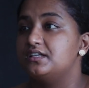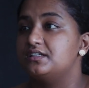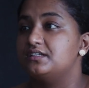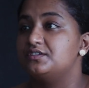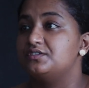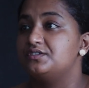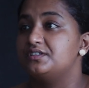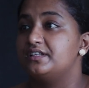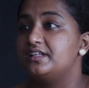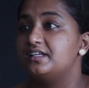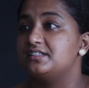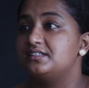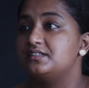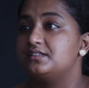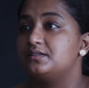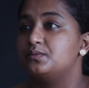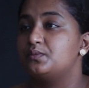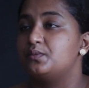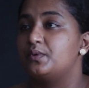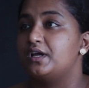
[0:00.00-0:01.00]
and you see that's
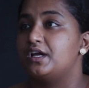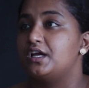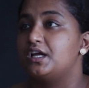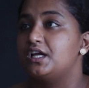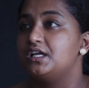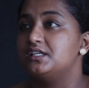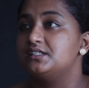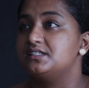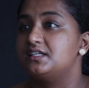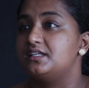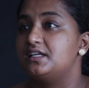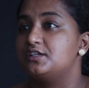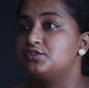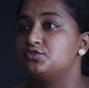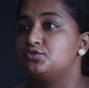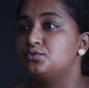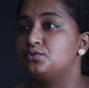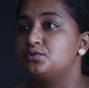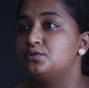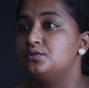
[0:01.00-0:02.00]
where
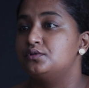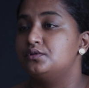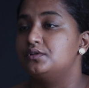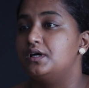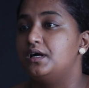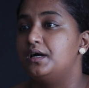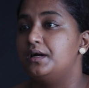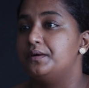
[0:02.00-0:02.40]
intellectual